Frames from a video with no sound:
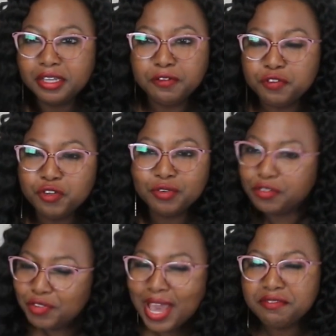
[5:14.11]
If you
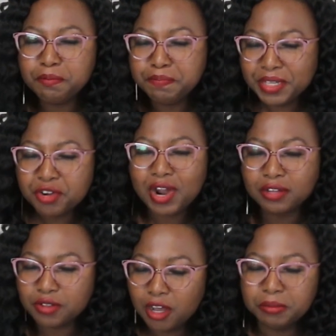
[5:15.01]
have a big
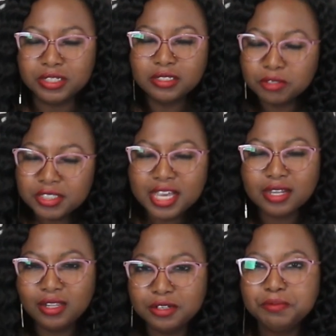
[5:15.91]
crowd coming, it could
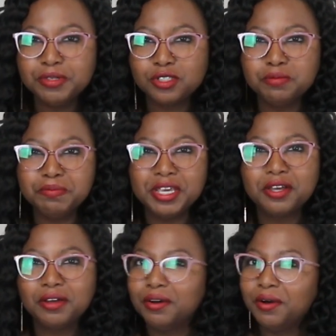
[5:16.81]
take a little bit to
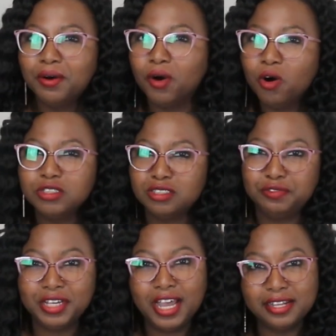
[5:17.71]
make all the
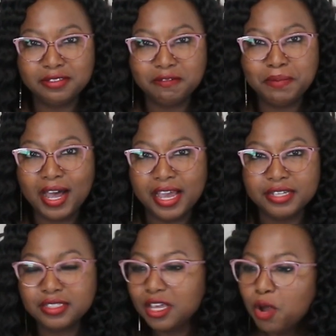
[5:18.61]
different kinds of
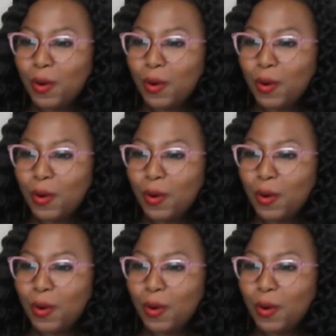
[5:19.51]
pies.